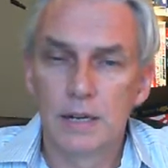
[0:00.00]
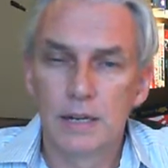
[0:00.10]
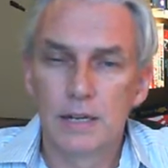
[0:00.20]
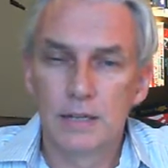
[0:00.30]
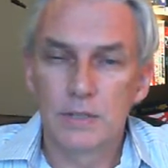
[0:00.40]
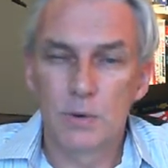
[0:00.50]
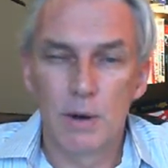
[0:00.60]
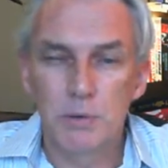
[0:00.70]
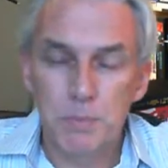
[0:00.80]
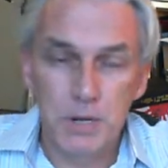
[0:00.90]
and uh, uh, so
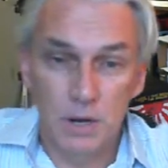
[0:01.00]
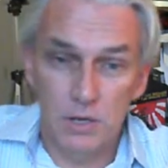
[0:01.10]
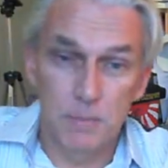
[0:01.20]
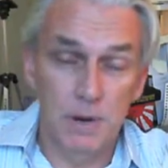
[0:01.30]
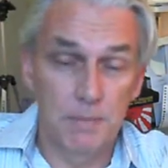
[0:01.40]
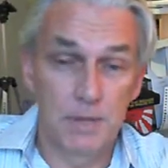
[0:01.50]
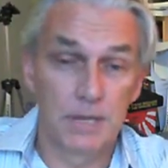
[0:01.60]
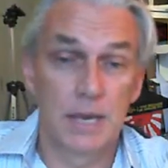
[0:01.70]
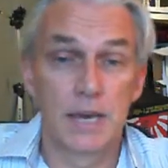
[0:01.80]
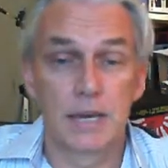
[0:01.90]
I was preoccupied by the
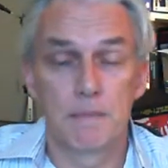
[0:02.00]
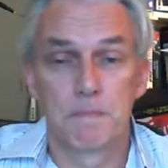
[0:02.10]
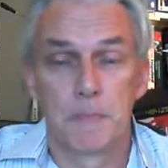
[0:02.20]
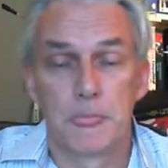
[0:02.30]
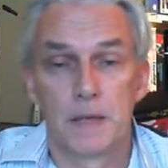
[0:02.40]
game